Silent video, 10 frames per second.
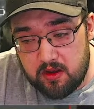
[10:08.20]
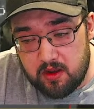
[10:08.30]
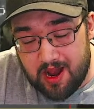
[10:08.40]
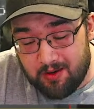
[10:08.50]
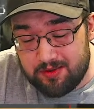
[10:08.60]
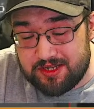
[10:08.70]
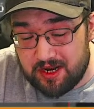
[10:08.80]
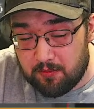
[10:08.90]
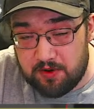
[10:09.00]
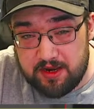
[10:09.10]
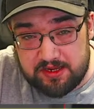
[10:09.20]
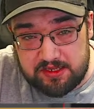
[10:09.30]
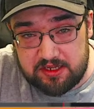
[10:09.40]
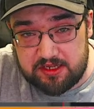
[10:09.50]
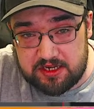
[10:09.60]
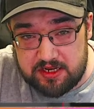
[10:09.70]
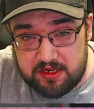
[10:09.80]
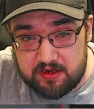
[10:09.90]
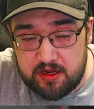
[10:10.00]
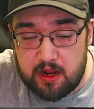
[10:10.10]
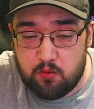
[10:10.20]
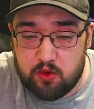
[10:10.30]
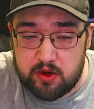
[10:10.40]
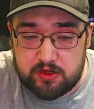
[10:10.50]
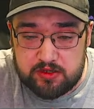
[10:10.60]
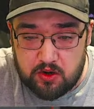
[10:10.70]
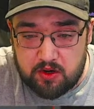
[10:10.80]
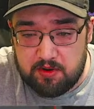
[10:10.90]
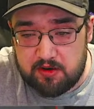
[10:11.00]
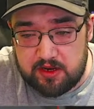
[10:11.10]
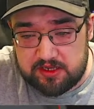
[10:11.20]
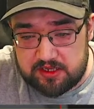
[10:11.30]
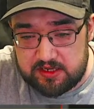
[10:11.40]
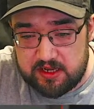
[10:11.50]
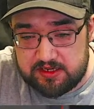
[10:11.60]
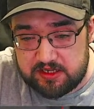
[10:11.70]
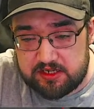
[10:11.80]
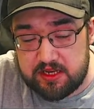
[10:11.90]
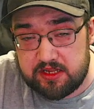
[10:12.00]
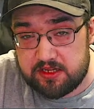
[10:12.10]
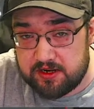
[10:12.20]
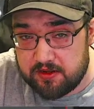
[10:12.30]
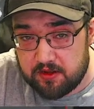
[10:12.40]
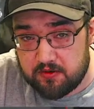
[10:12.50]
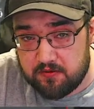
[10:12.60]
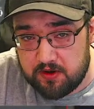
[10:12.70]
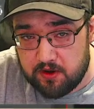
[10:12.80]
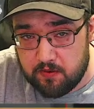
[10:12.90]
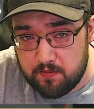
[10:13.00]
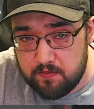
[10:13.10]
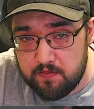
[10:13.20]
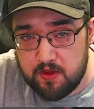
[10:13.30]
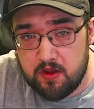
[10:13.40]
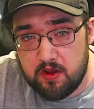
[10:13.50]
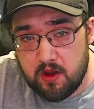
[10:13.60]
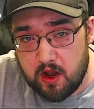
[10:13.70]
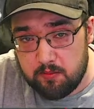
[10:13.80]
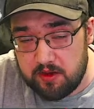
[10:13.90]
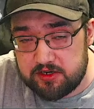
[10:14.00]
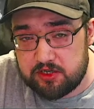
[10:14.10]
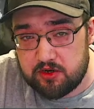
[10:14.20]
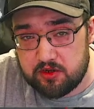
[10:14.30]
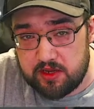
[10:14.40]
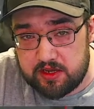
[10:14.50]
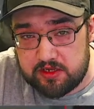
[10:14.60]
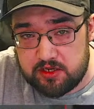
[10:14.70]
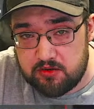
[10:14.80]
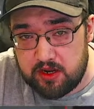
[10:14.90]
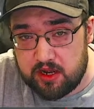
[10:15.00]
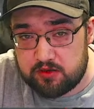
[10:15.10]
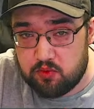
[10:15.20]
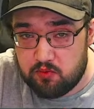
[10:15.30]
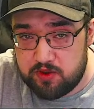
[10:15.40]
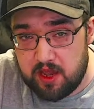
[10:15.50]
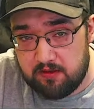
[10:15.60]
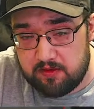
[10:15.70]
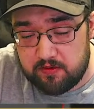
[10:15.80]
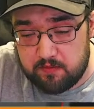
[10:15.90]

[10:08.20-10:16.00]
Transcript: I would set up a nested scene, and we're going to talk about nested scenes in another video. I'll make sure to link it to you guys when we have it.